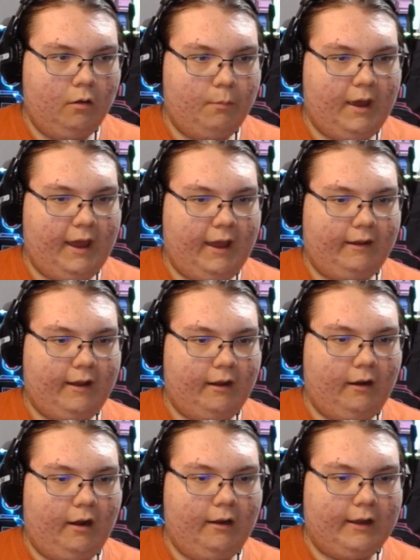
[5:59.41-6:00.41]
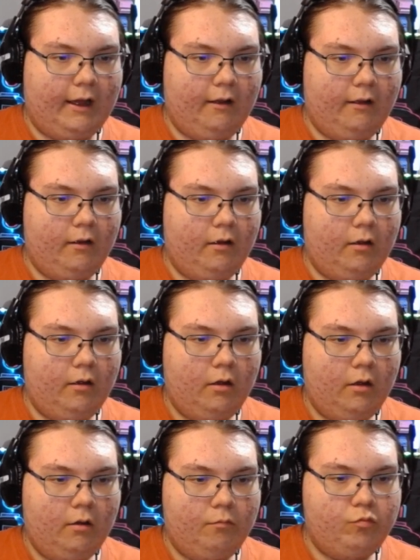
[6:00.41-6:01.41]
Wait, can I look at,
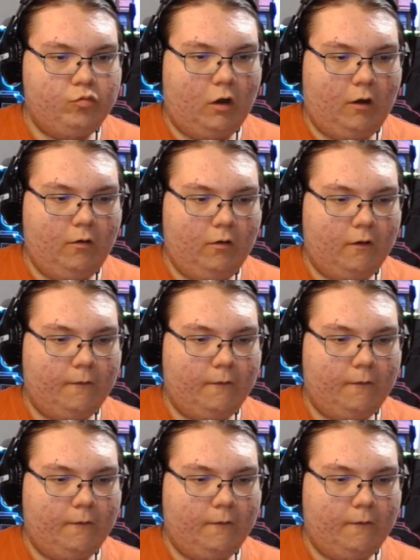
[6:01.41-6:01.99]
bro?